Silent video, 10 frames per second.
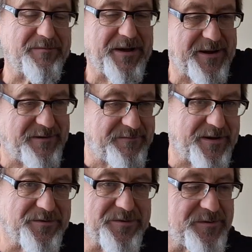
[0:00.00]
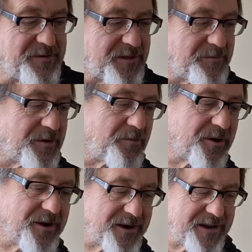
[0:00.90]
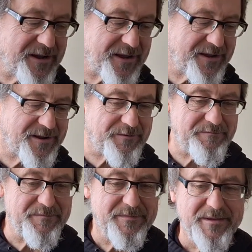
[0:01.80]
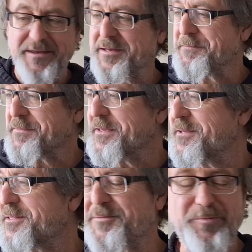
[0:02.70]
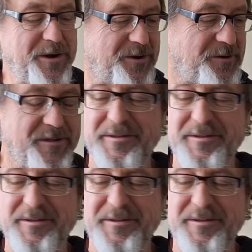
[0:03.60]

of mine. I was doing a little bit of work on it, and it's a pretty cool